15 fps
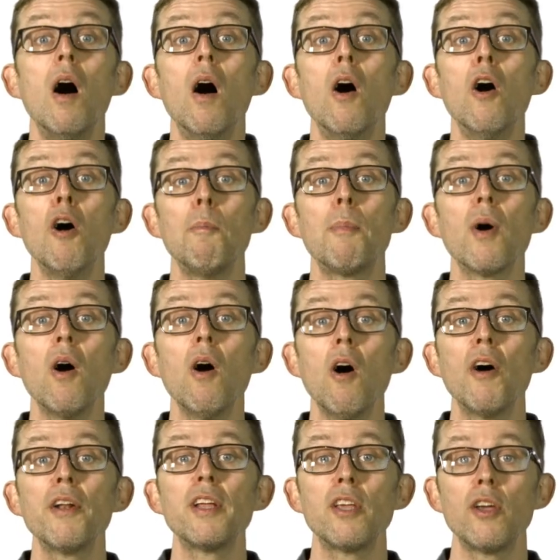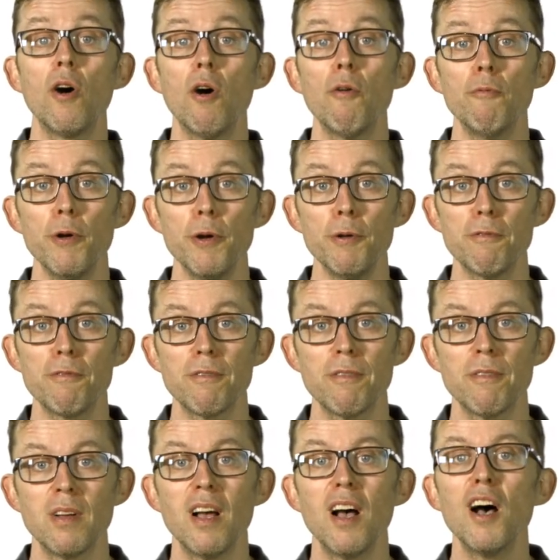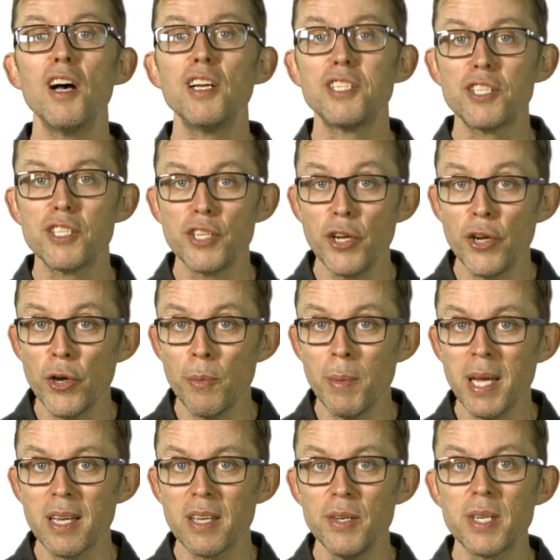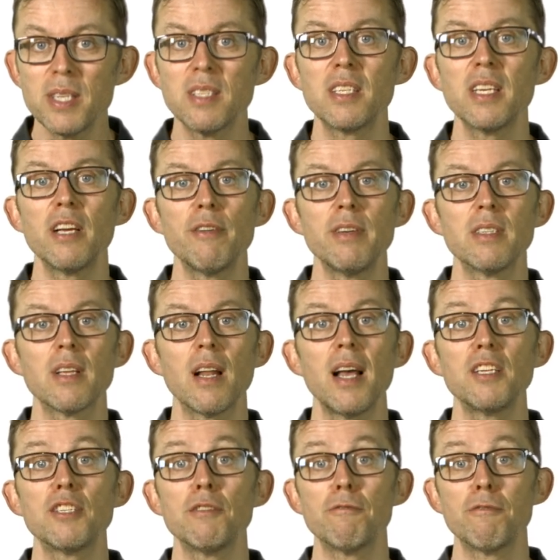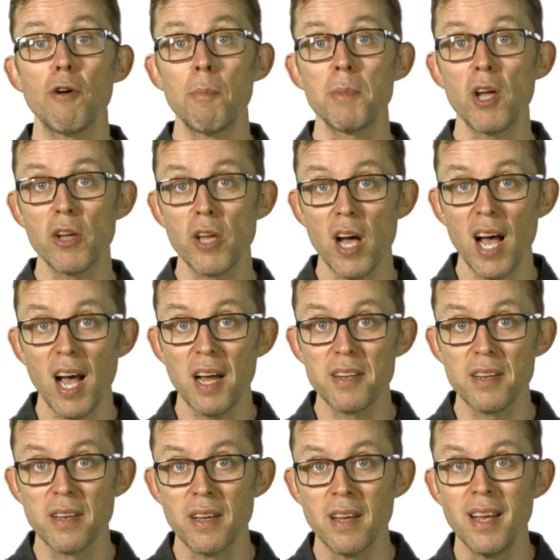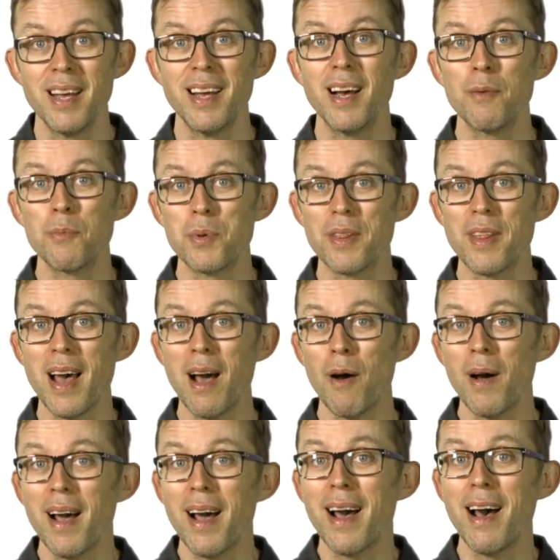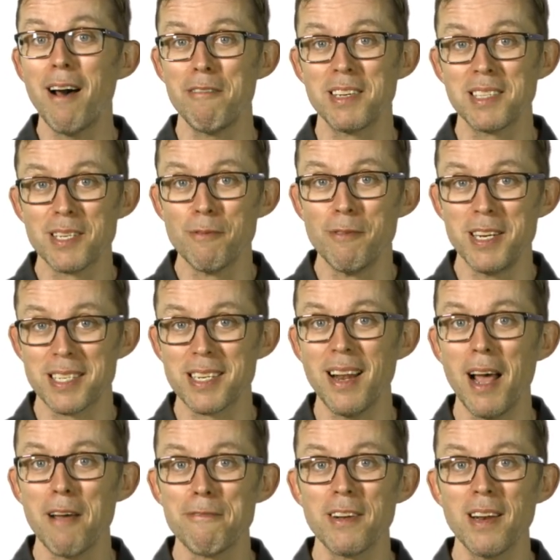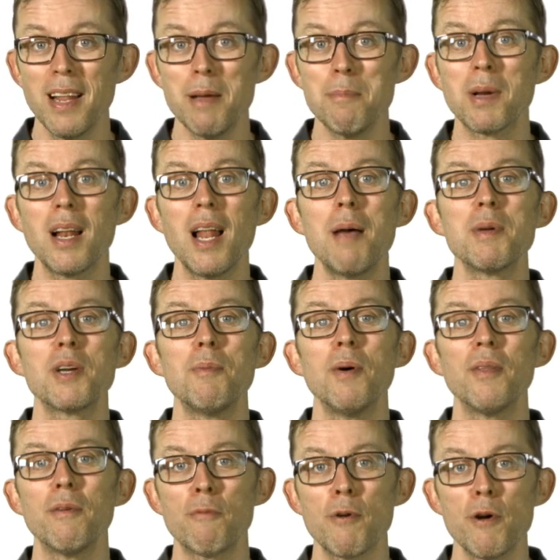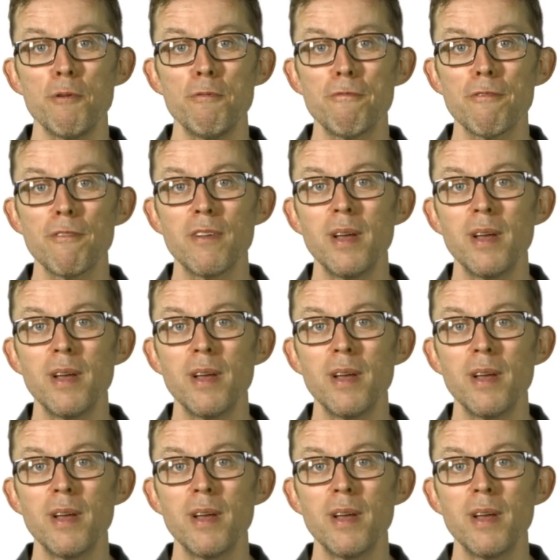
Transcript: Up on your roof. Assuming you can see your installation from your yard and without having to risk life and limb climbing up on the roof,